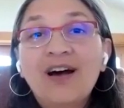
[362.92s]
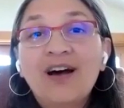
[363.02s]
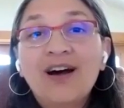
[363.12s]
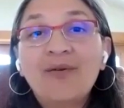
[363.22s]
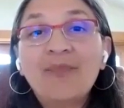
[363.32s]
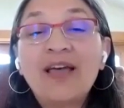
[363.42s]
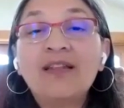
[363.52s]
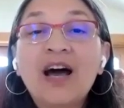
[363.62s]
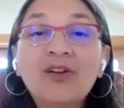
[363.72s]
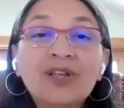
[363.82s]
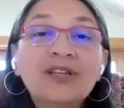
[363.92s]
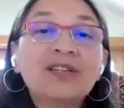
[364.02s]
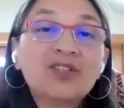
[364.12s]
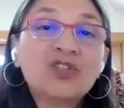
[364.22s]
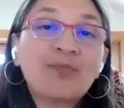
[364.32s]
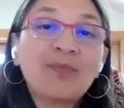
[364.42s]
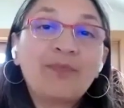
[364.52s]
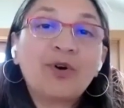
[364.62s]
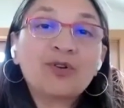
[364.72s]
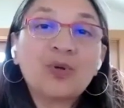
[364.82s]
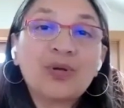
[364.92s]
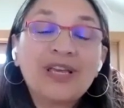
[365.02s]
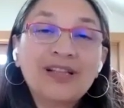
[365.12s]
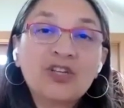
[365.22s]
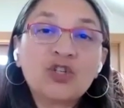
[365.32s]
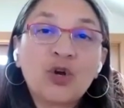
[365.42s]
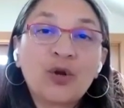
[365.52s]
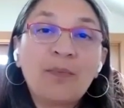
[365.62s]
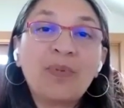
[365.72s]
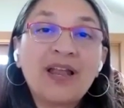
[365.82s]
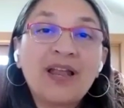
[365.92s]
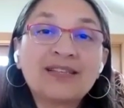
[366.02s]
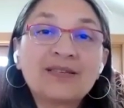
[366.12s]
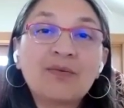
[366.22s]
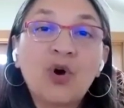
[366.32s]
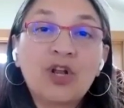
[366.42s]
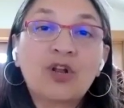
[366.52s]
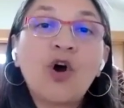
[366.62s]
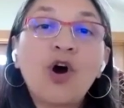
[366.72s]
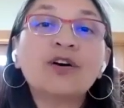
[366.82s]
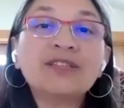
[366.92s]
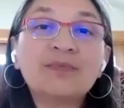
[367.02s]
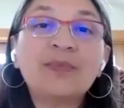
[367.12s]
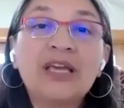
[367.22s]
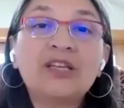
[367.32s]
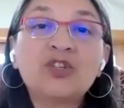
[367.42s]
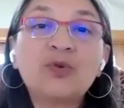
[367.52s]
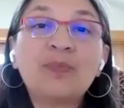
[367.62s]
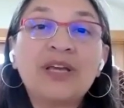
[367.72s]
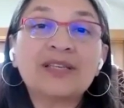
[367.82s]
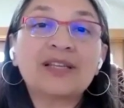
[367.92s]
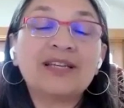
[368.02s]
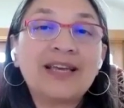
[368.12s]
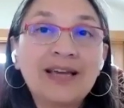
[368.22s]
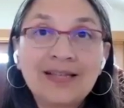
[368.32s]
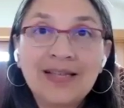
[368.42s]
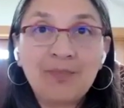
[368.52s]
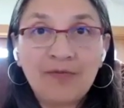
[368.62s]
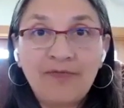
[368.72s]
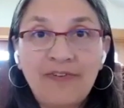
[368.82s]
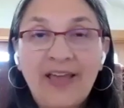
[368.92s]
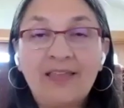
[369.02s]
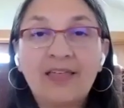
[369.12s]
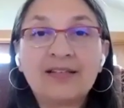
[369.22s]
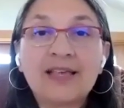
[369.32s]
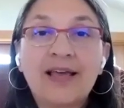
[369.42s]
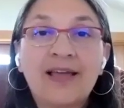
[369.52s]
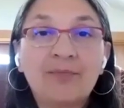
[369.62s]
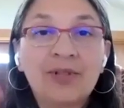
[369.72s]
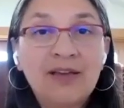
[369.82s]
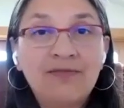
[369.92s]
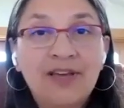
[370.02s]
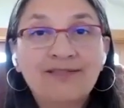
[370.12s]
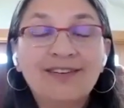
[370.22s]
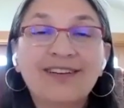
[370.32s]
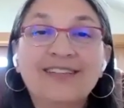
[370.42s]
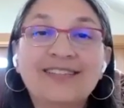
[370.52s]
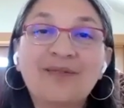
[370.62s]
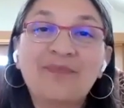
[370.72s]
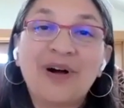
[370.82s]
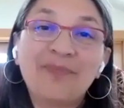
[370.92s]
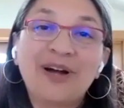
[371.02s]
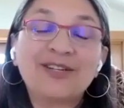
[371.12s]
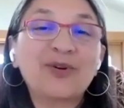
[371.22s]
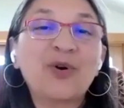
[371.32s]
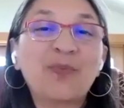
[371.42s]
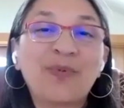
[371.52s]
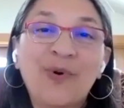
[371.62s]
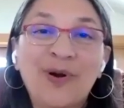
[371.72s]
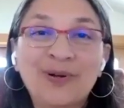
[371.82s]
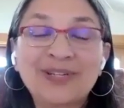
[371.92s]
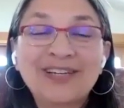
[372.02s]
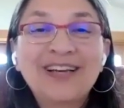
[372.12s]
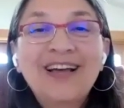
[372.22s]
And not only did it start my personal healing journey, but it's what caused me to basically take a leap of faith and say, I'm leaving, and said bye-bye to the corporate world.